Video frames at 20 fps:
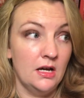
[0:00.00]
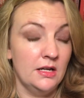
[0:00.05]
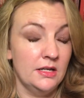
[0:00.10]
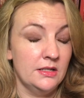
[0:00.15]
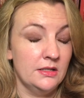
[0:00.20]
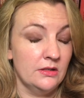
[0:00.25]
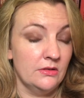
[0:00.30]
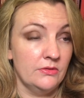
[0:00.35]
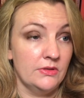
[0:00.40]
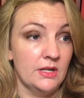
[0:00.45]

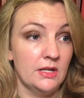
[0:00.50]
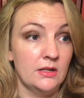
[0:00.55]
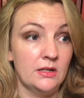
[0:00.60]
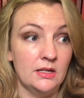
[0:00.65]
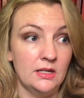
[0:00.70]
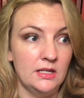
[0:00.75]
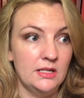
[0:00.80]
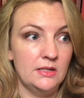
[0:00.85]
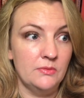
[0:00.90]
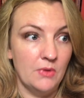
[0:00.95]
you know, they
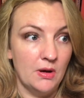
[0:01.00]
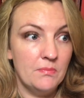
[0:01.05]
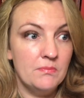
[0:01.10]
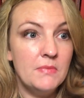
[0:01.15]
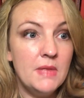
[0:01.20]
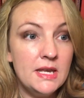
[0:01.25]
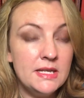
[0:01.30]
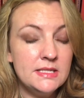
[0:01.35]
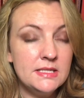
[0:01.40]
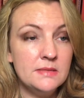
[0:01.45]
clearly weren't
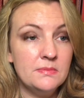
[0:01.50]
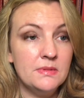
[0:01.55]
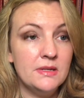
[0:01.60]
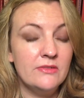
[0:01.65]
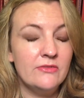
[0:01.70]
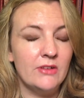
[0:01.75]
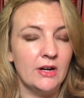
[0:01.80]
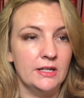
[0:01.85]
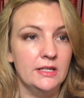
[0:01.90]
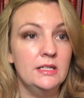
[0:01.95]
meant to be
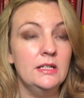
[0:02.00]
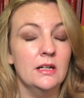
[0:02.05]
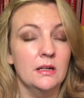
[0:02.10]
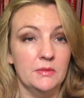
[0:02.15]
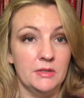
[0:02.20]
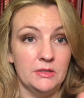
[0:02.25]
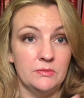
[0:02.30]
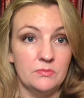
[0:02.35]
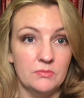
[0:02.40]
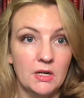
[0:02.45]
funny. I
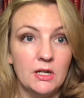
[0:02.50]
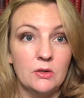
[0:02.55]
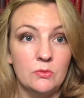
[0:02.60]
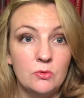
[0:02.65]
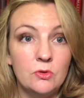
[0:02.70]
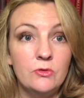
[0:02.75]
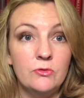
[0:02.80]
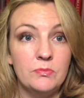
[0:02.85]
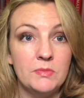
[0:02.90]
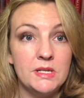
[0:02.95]
mean, Michael
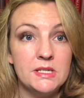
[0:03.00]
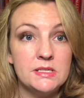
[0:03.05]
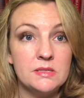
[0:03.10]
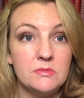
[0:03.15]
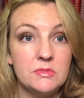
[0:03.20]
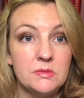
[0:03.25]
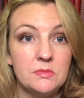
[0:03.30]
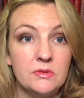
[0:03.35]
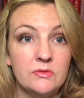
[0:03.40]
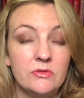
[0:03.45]
Wolff means
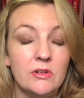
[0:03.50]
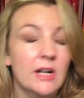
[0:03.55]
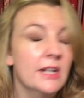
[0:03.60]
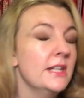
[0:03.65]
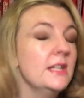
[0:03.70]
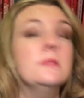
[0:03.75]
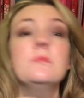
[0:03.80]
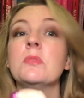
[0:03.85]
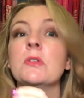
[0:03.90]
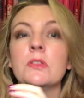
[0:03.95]
them to be
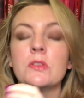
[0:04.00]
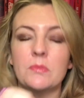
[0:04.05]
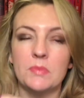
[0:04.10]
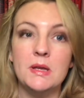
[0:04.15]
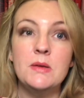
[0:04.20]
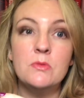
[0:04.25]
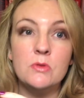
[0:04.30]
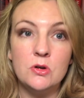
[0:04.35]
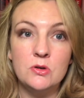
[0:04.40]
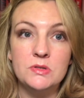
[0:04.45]
funny, but the
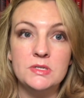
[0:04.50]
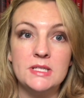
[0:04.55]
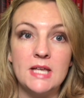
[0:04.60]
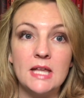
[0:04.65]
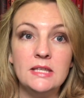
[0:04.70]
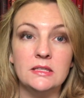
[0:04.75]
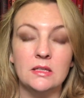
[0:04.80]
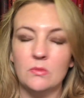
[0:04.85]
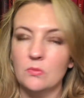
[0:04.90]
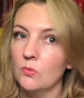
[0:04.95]
people who
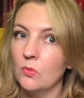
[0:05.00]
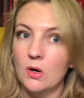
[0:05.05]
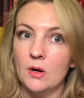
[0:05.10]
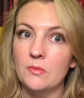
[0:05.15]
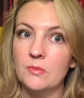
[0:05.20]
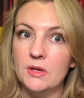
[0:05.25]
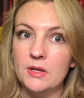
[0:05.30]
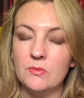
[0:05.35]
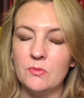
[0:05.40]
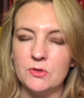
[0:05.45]
said them
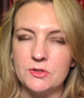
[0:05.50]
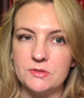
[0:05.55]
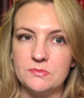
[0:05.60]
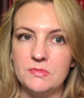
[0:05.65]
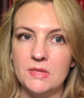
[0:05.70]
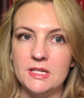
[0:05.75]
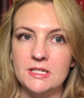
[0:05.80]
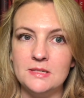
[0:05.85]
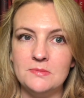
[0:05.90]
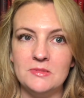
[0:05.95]
were, it wasn't
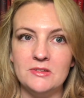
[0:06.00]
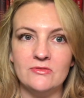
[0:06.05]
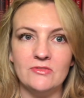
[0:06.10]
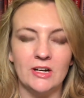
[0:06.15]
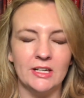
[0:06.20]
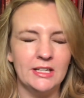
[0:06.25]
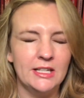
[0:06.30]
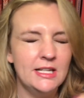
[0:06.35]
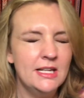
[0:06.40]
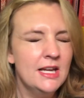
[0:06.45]
meant to be
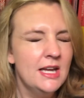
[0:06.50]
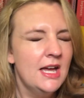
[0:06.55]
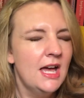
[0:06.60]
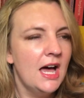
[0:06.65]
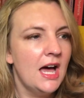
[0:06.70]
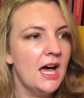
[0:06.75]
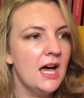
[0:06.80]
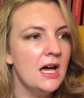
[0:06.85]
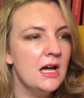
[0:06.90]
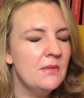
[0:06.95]
funny.
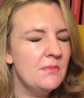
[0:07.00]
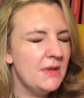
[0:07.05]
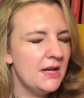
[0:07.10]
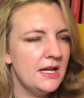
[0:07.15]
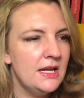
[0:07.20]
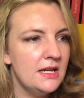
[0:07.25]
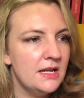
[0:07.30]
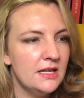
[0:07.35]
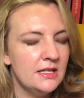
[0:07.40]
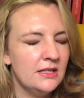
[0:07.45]

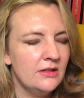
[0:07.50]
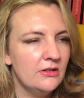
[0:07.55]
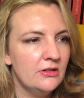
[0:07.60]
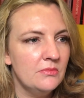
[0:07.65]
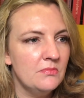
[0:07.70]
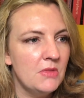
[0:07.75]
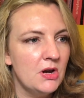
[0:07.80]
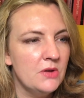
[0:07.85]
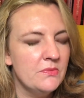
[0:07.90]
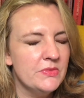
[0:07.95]
There are
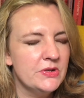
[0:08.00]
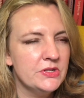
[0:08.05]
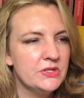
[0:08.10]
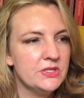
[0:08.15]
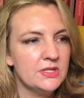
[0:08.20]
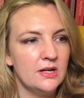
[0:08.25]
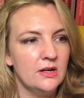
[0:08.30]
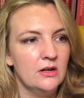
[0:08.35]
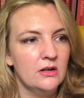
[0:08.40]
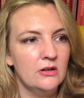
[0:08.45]

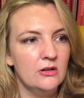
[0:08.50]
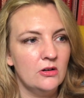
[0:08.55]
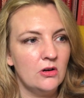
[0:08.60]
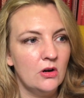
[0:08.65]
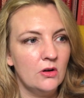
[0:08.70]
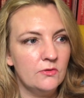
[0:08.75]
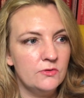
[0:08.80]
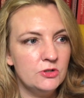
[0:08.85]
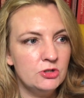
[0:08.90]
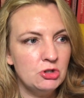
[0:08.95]
moments
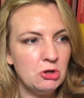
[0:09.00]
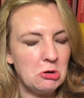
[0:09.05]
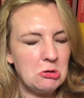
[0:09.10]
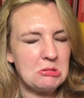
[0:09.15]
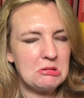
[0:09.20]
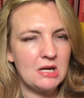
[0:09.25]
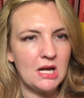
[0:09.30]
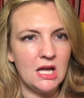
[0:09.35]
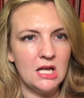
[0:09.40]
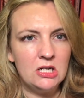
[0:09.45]
of
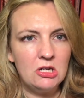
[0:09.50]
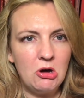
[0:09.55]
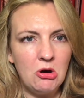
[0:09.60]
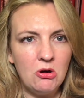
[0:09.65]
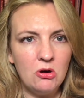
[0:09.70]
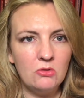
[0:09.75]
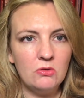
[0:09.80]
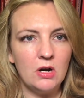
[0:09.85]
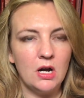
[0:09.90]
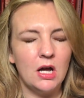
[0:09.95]
shock and
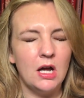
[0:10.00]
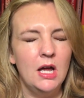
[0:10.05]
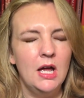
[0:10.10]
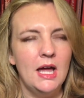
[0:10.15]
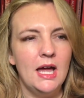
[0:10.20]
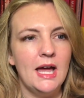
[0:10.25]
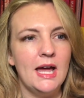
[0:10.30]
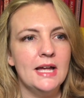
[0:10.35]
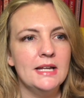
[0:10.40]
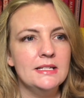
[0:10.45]
horror,
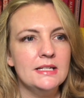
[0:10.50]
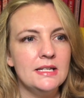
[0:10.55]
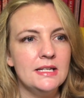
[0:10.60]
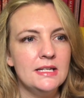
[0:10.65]
and